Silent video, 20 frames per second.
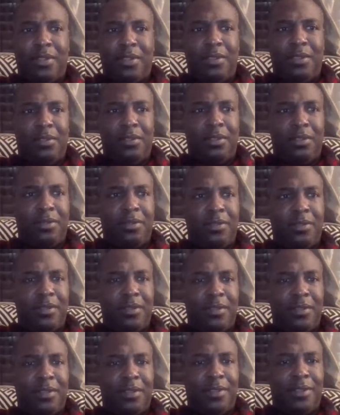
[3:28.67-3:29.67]
you know,
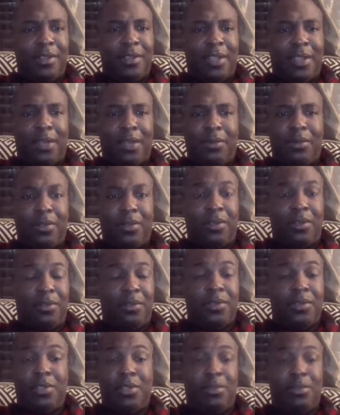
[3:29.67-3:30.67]
and I will
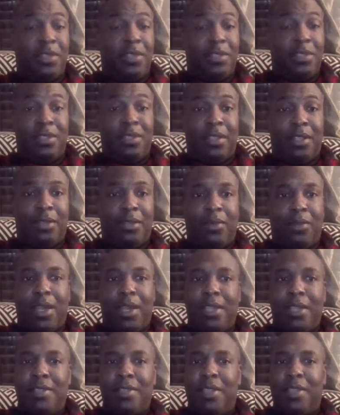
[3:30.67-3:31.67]
always question like,
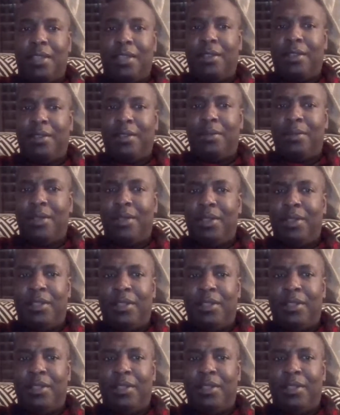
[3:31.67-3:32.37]
why is that up?